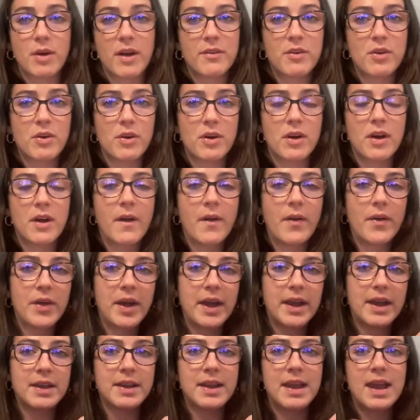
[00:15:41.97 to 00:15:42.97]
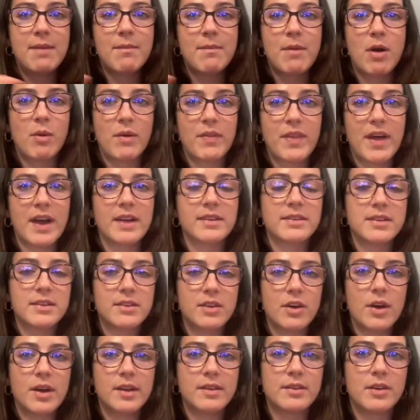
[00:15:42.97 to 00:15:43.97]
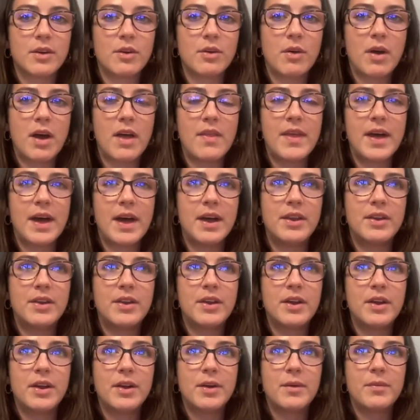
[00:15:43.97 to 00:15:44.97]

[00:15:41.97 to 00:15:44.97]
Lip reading: I've got like an email with that as the title, and then